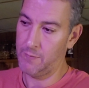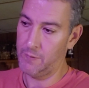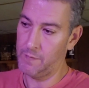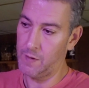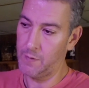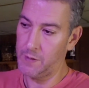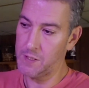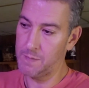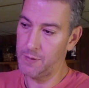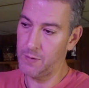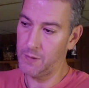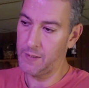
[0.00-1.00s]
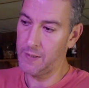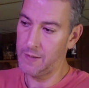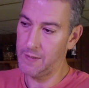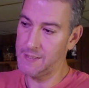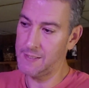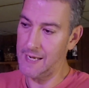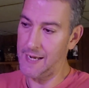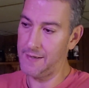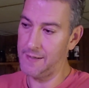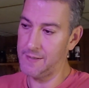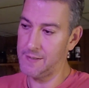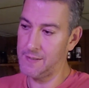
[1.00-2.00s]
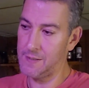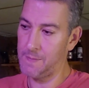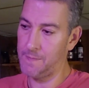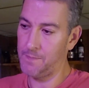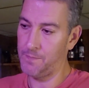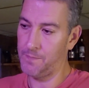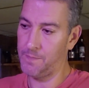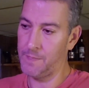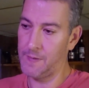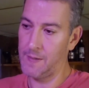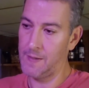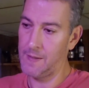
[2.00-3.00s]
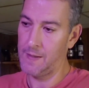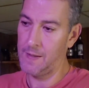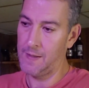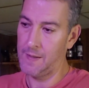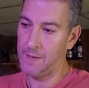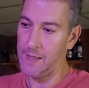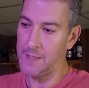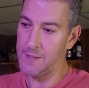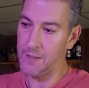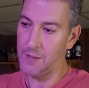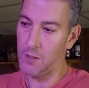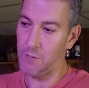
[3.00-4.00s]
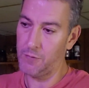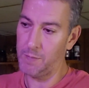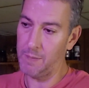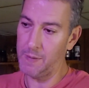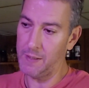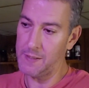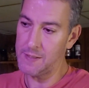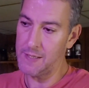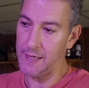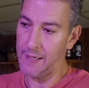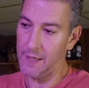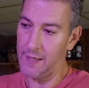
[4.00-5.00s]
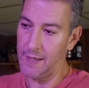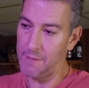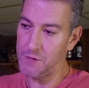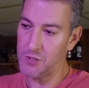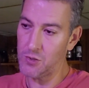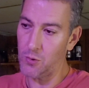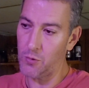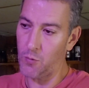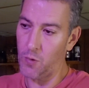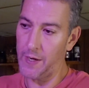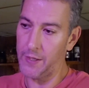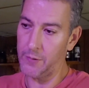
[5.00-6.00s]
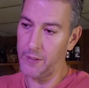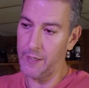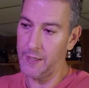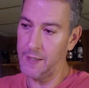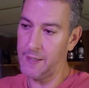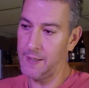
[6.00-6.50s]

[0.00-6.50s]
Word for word: We've already spoken, the sadness that has engulfed me because they have sold the winery.